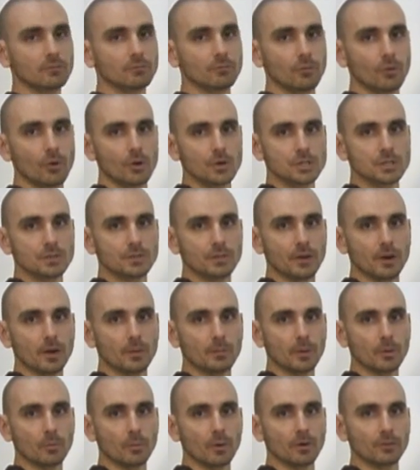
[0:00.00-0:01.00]
inversion
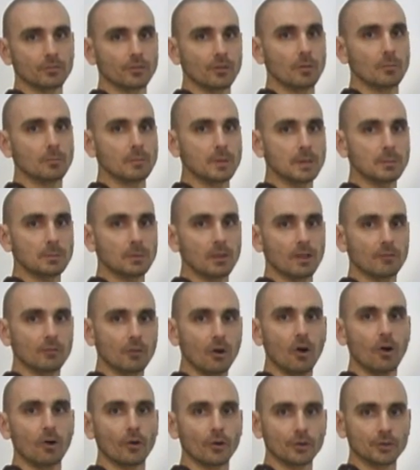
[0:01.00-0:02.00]
therapy, where some people have
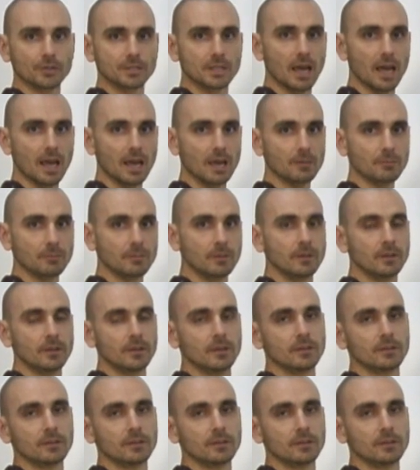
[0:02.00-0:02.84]
a harder time